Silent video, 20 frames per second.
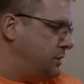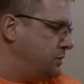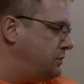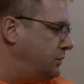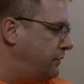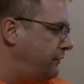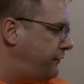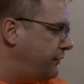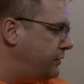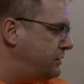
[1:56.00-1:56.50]

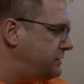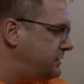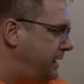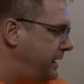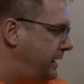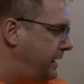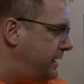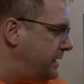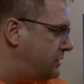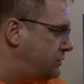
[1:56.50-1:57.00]
So the first
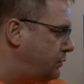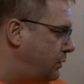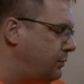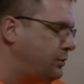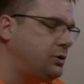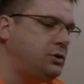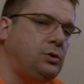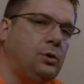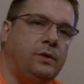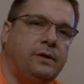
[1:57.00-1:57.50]
thing is, when
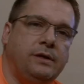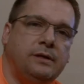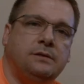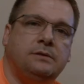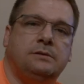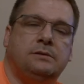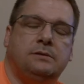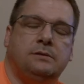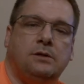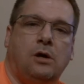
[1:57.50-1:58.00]
we're doing these
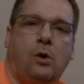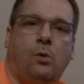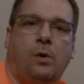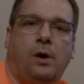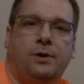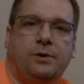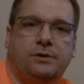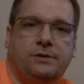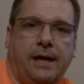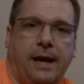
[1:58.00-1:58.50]
saltwater